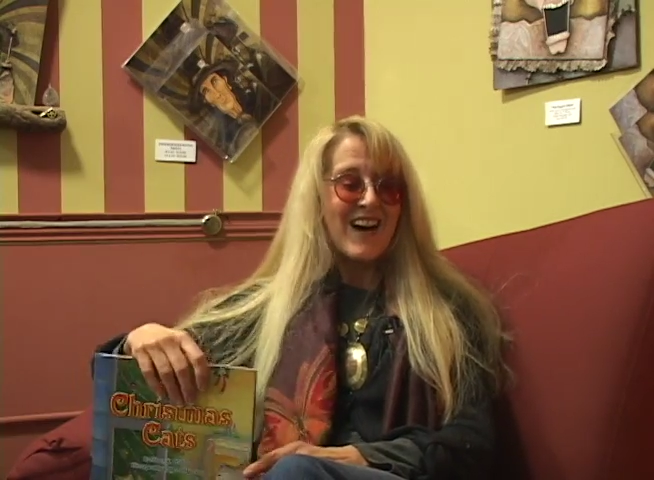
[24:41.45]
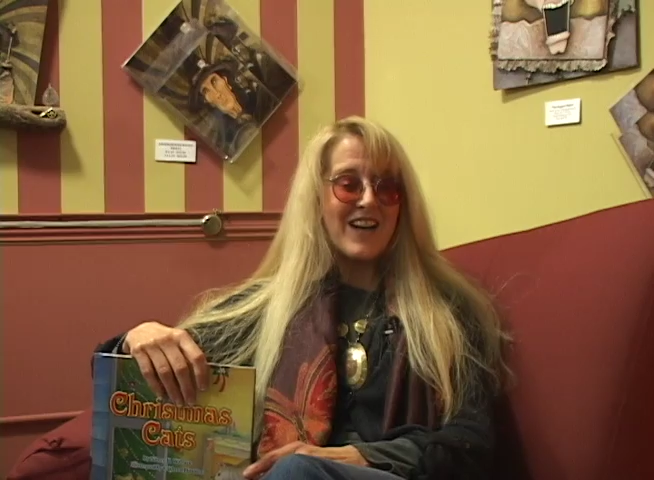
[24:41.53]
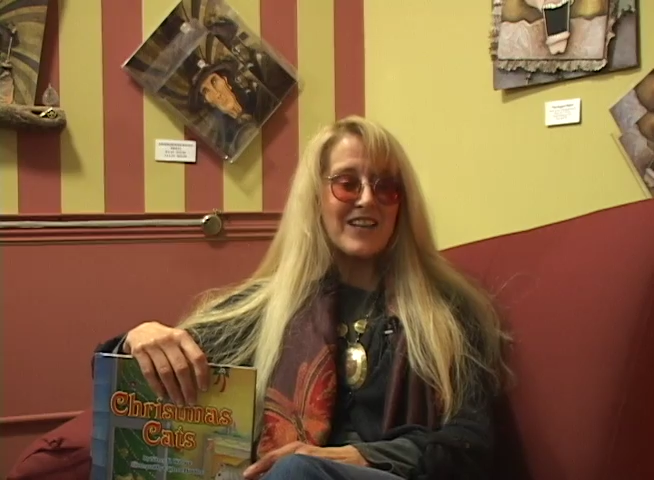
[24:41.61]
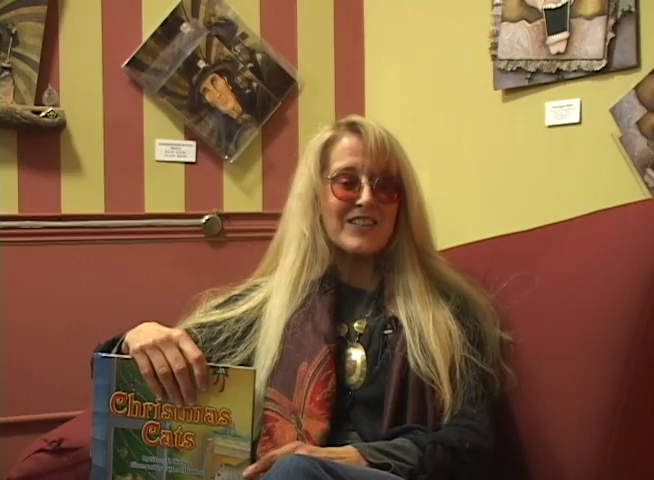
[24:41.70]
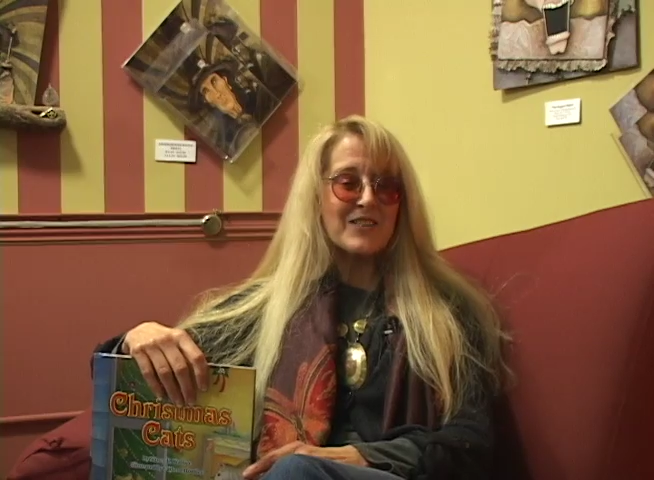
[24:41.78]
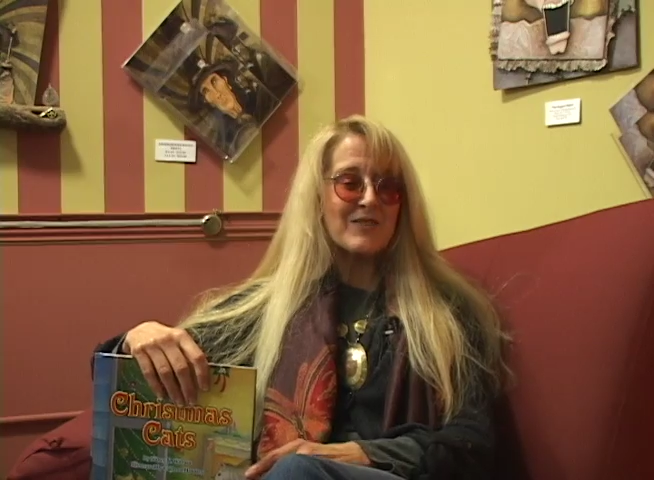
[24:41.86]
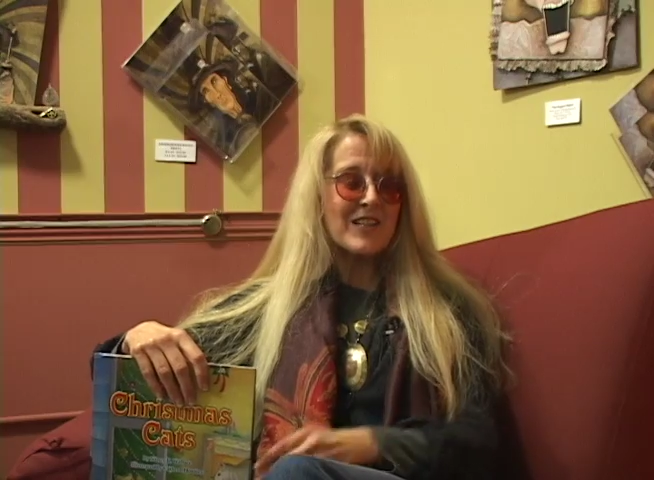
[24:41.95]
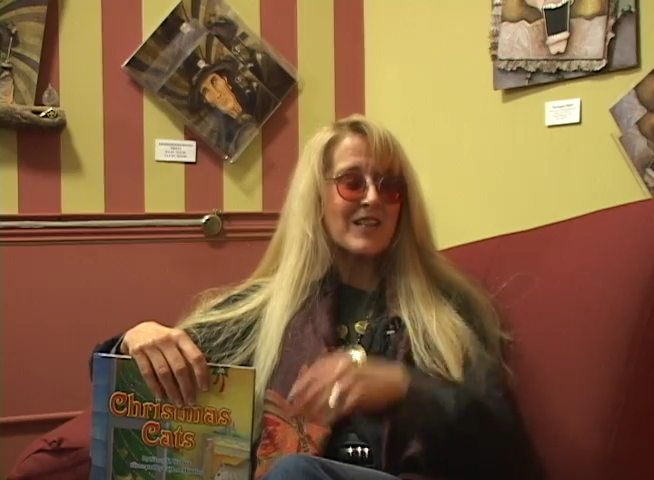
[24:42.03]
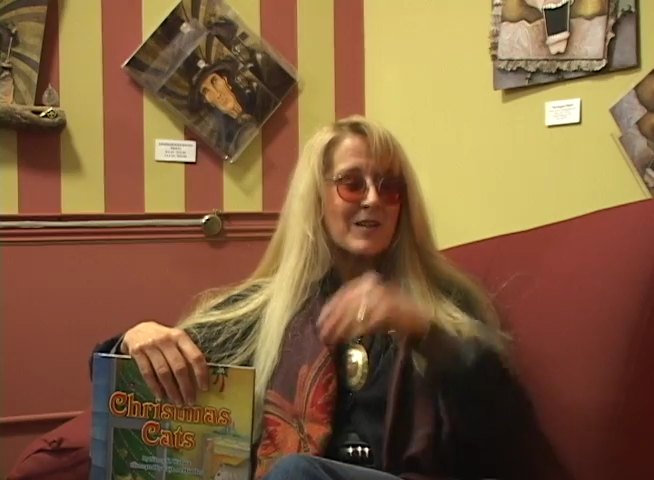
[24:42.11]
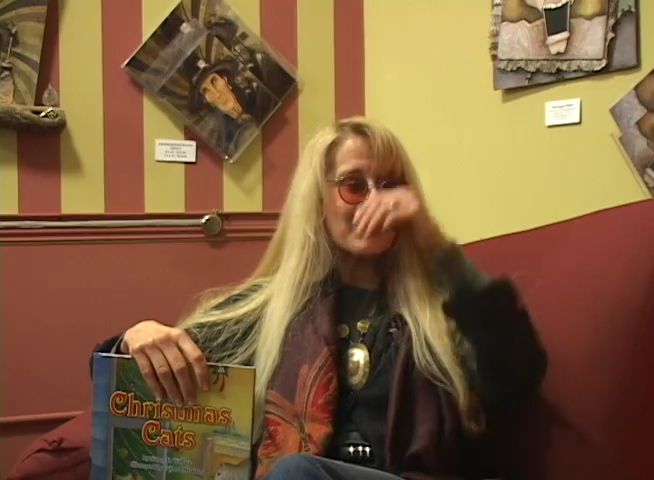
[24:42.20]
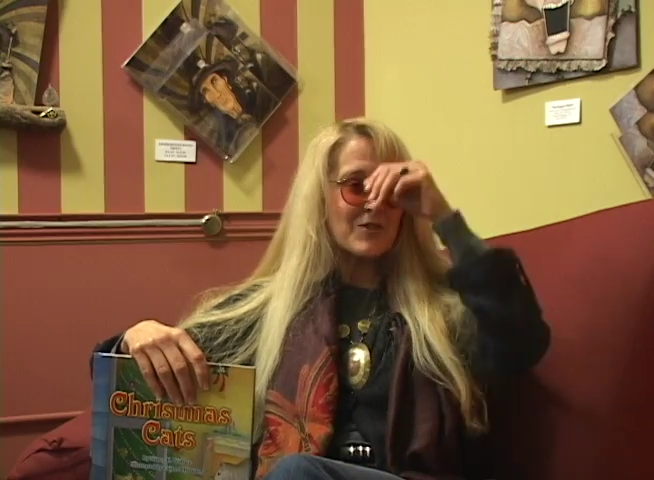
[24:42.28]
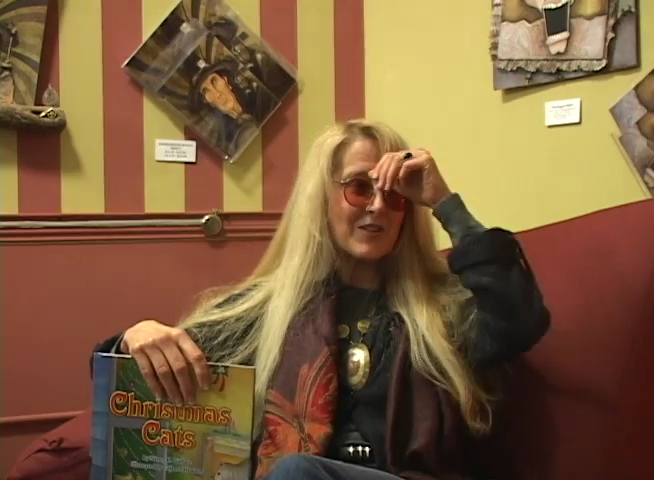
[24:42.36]
I live like
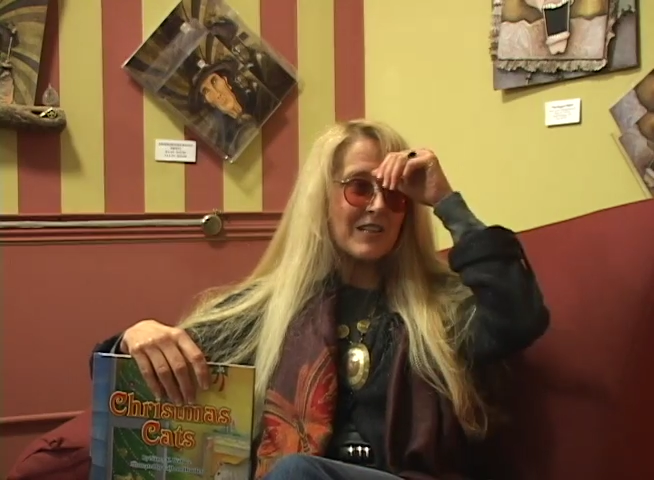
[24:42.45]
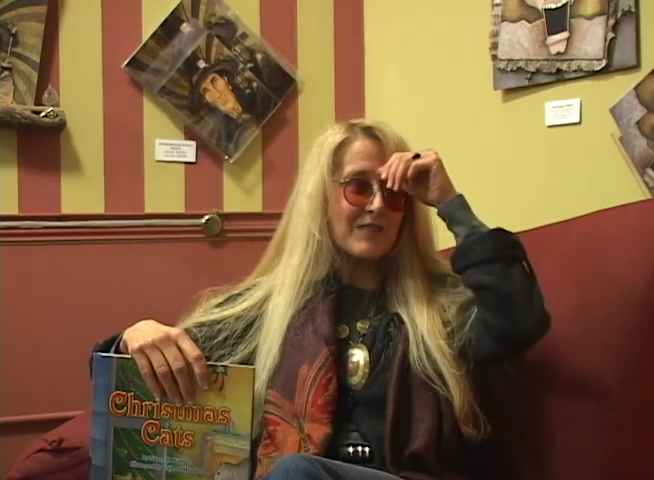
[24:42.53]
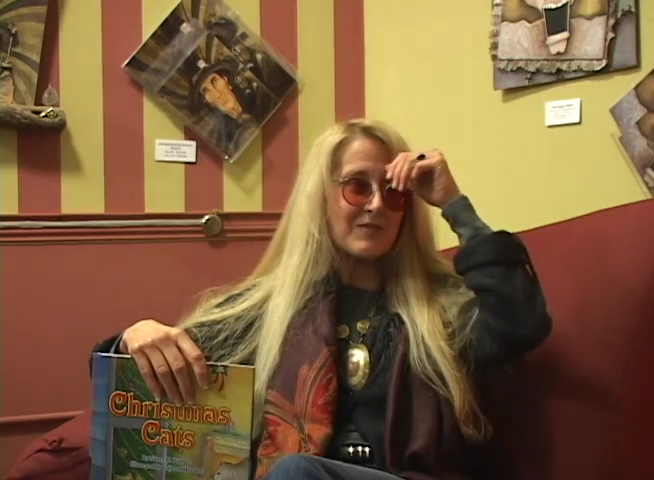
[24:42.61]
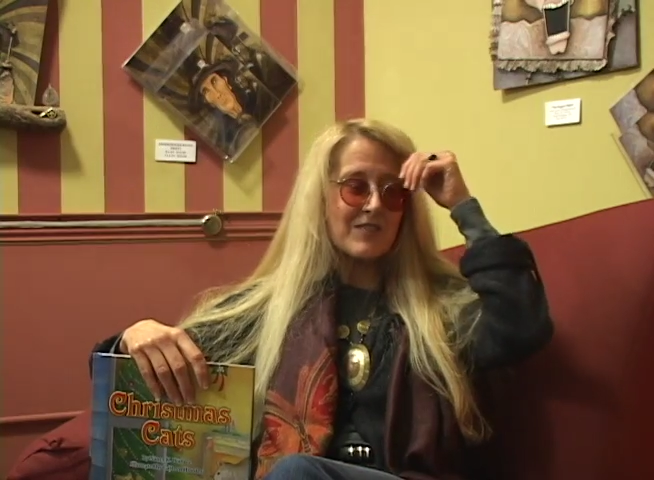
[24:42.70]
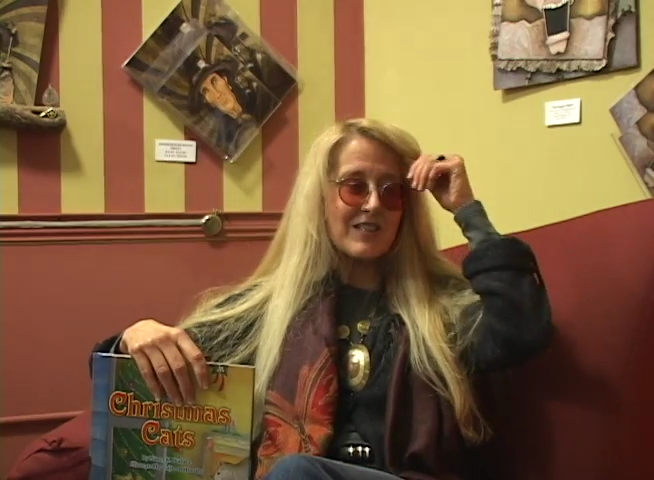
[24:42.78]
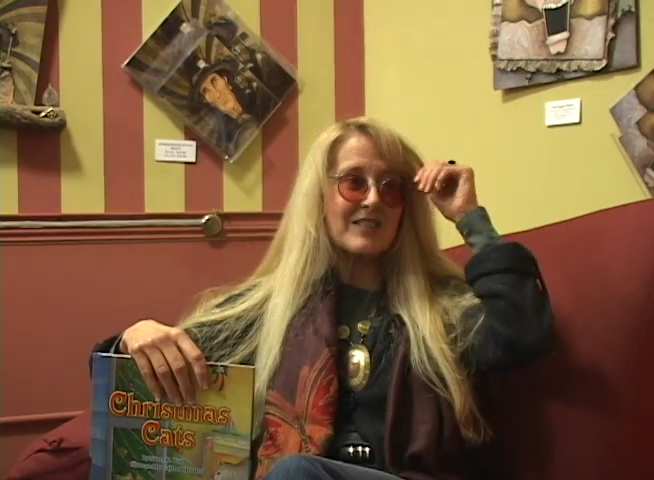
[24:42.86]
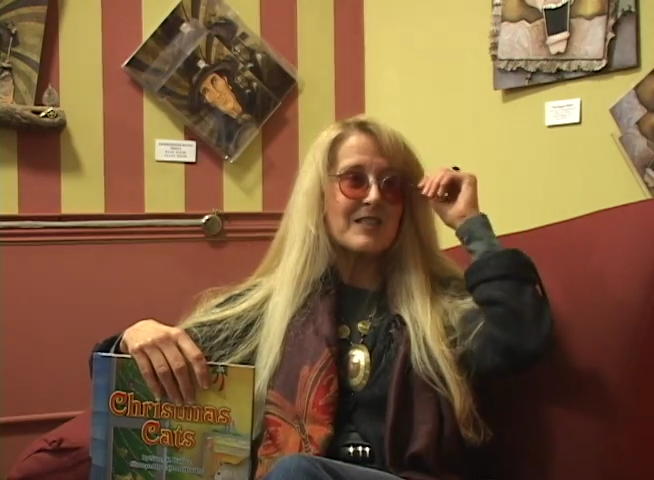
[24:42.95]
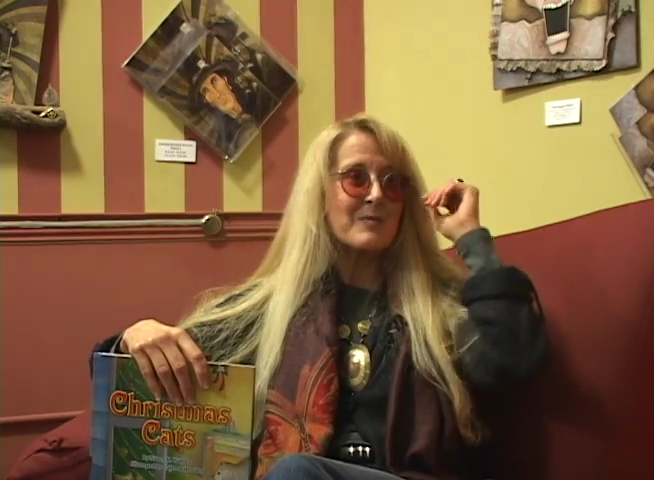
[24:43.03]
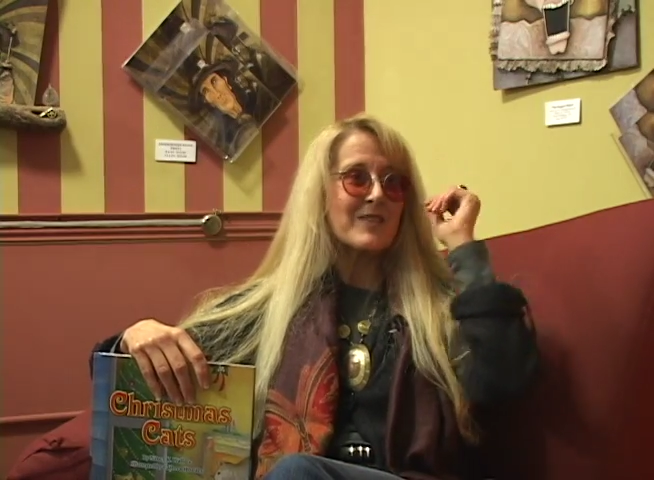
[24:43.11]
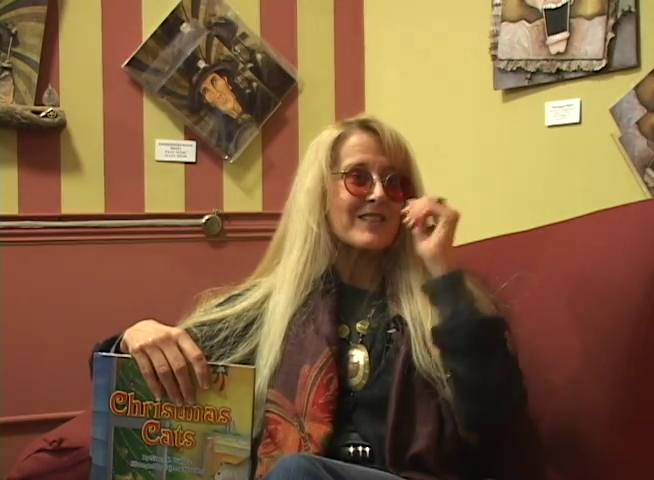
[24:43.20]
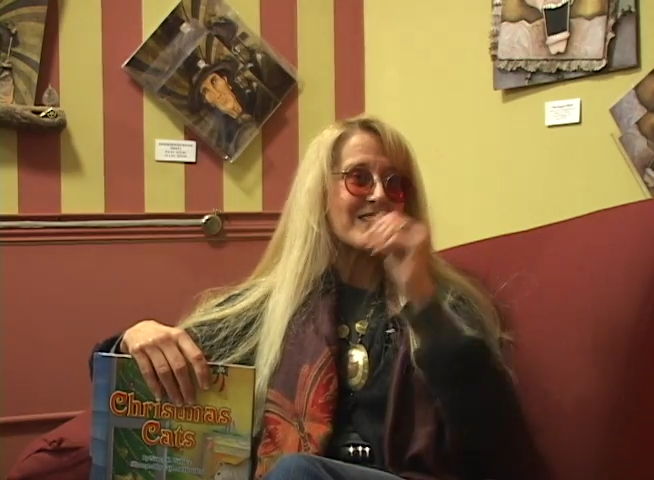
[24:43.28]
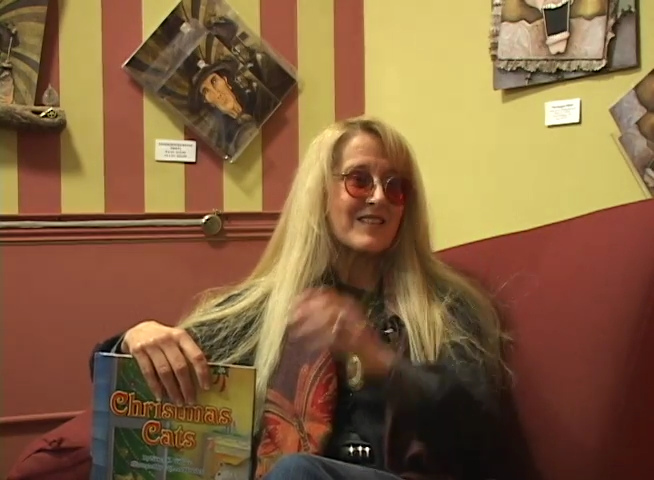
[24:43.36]
I'm training for the
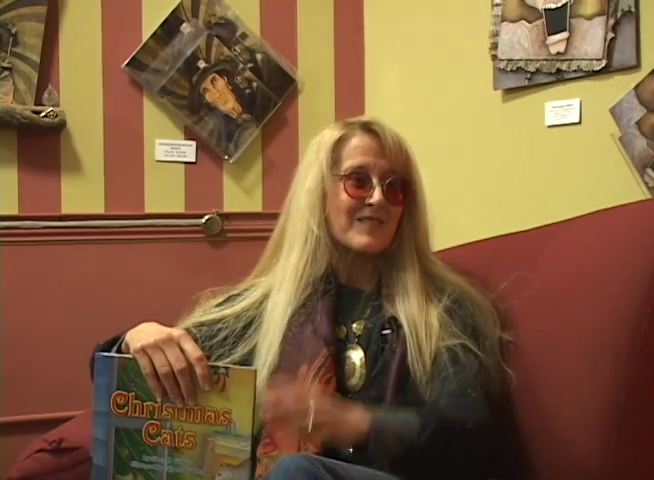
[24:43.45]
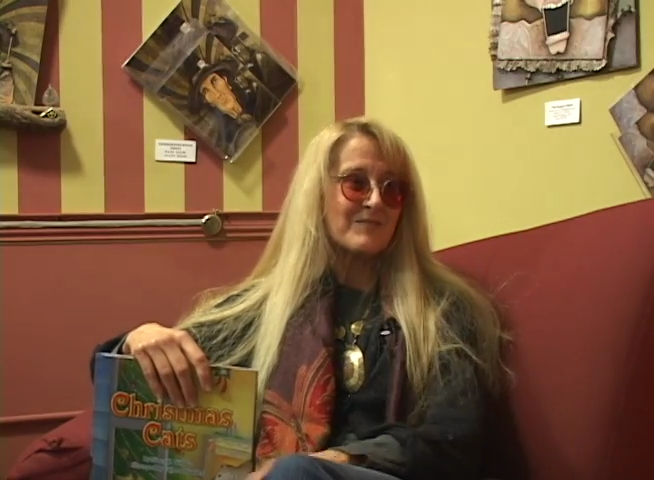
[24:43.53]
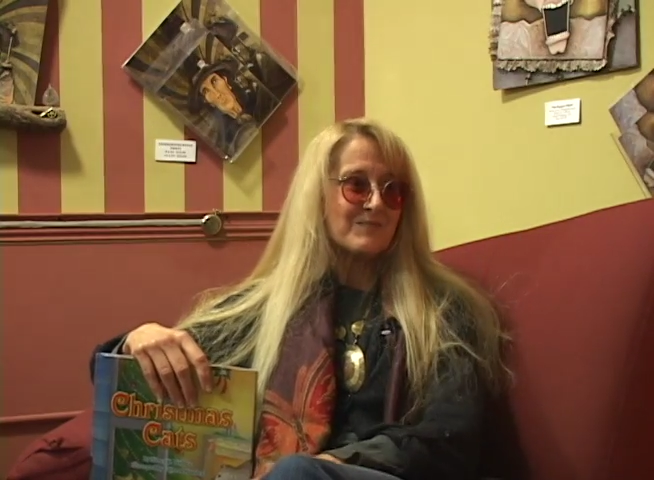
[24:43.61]
Olympics.